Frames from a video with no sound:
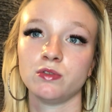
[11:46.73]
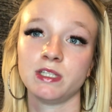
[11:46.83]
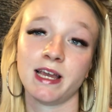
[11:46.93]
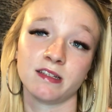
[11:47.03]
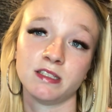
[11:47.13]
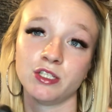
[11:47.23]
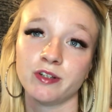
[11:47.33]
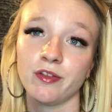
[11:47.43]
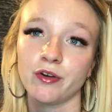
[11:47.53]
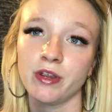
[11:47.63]
text each
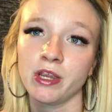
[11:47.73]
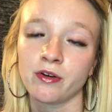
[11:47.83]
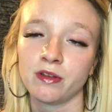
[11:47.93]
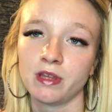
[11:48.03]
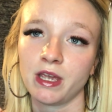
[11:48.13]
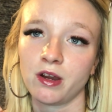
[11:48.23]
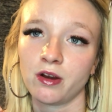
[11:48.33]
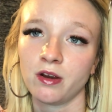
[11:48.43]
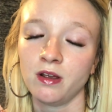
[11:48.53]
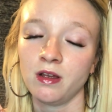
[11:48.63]
other here and there.